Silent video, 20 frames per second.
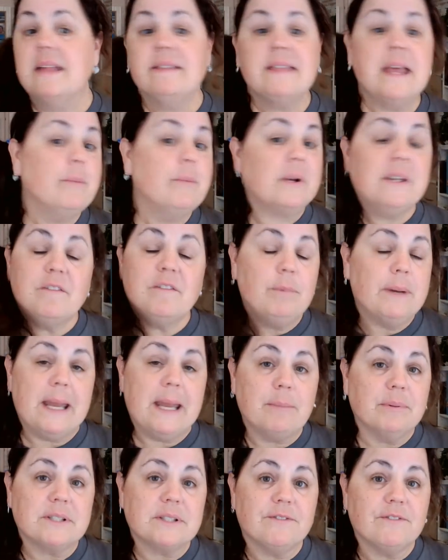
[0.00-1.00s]
they wouldn't have been
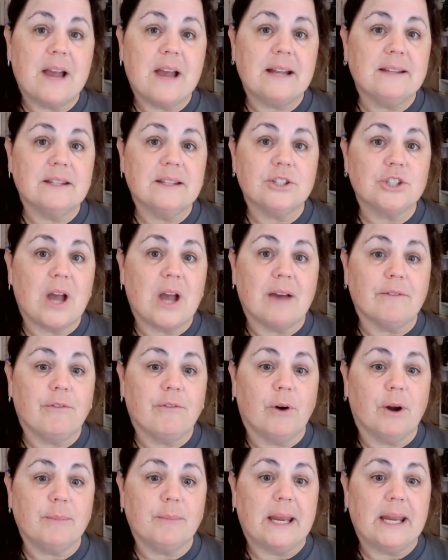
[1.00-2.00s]
able to find the shot
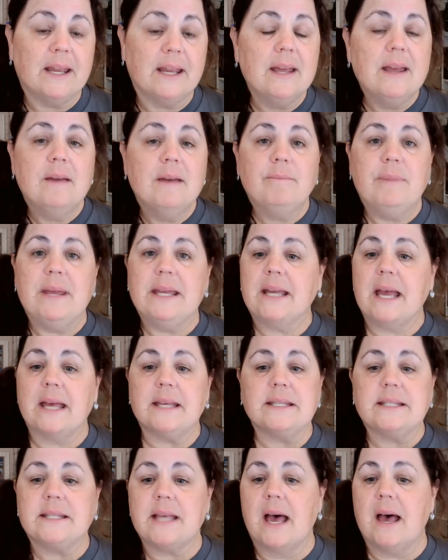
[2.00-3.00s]
for me
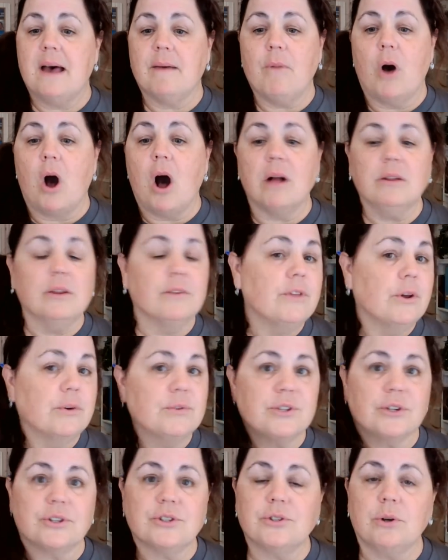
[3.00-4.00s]
because all of
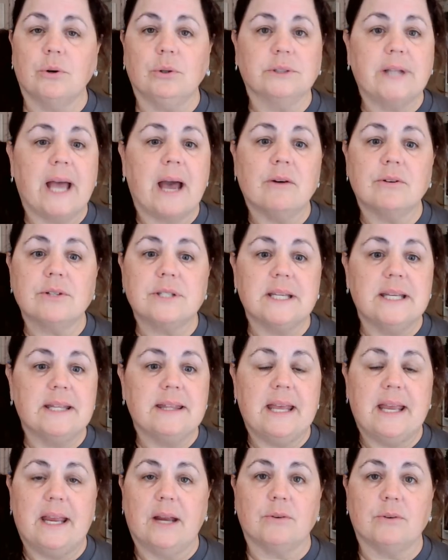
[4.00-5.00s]
those are sold out in
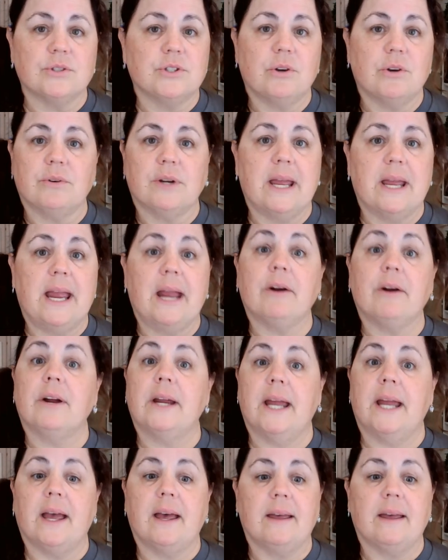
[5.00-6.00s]
the Arizona
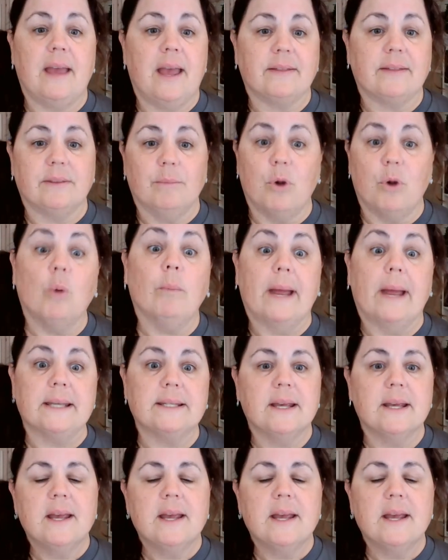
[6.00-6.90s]
area at the moment.